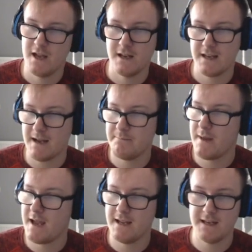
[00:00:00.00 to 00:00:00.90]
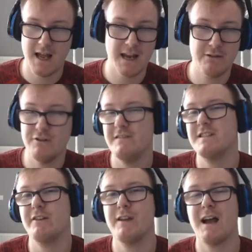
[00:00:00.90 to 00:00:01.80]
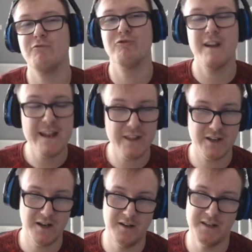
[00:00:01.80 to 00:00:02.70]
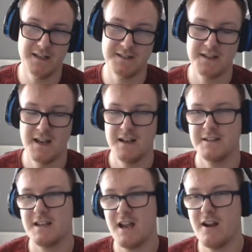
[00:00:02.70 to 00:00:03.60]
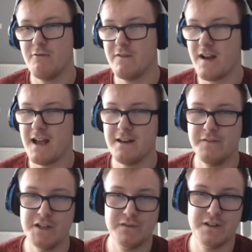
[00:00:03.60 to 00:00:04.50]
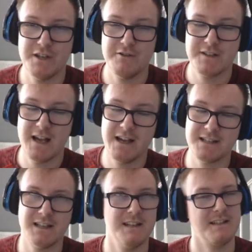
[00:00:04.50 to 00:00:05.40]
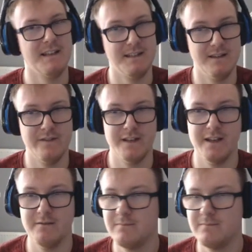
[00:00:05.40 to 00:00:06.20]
campaign, and it will even tell you how rare the card is. So without any further ado guys, let's get into the video.